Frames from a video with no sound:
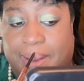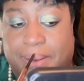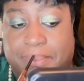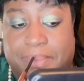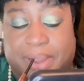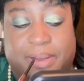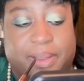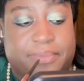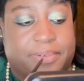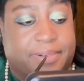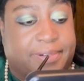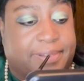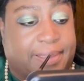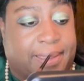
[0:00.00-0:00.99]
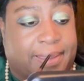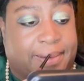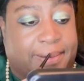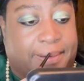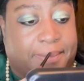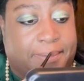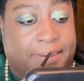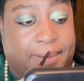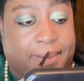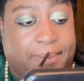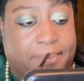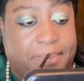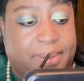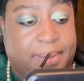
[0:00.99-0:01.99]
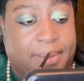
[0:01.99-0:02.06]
my governor said, don't come.